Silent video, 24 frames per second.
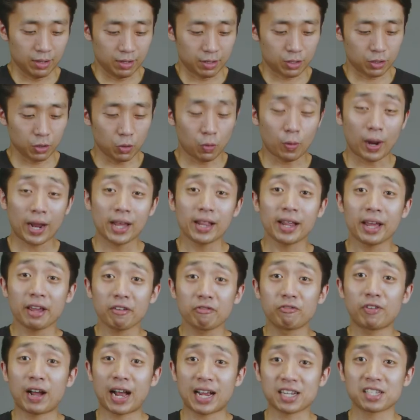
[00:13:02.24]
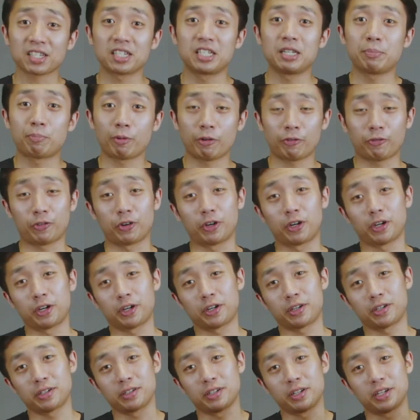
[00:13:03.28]
So while I vastly
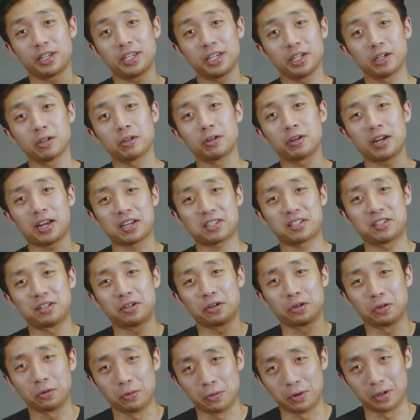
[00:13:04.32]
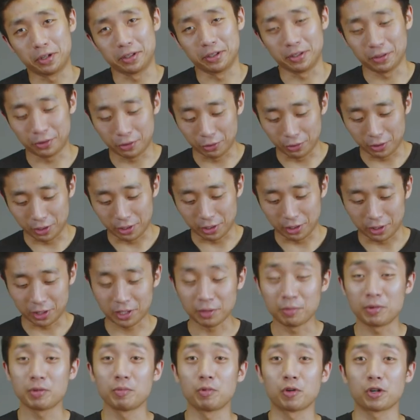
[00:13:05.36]
prefer the Hero S01 to the
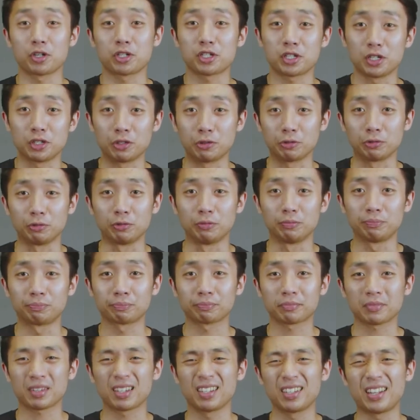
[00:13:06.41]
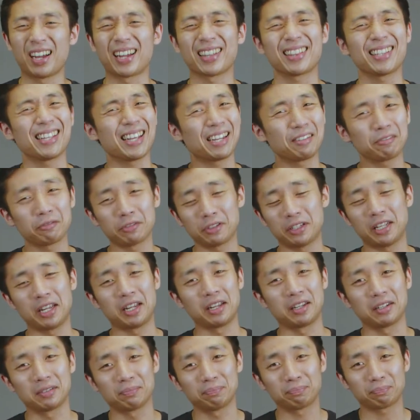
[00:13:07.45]
Timimor C2, at the end of the
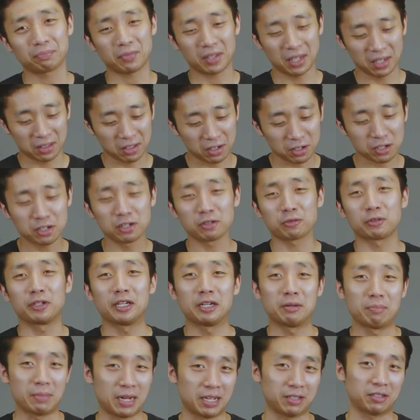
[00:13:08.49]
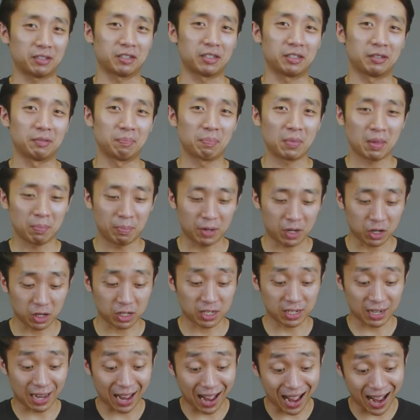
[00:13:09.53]
day, it doesn't really matter
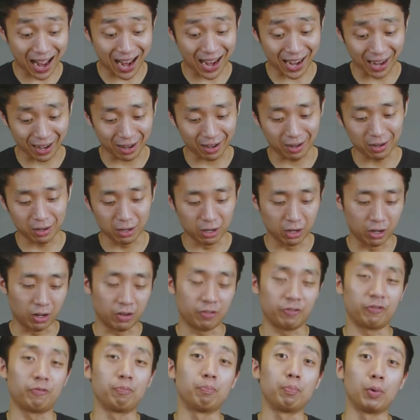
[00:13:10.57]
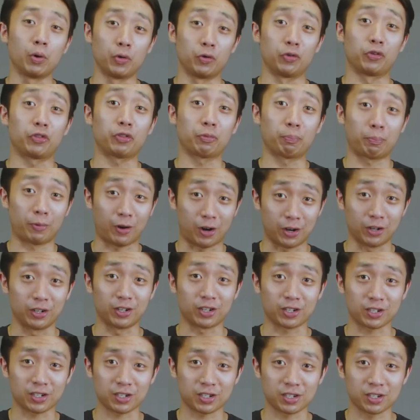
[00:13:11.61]
because I love both
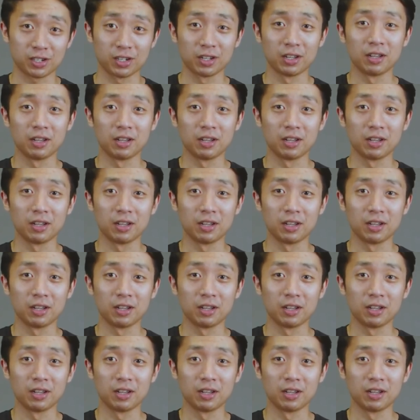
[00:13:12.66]
products.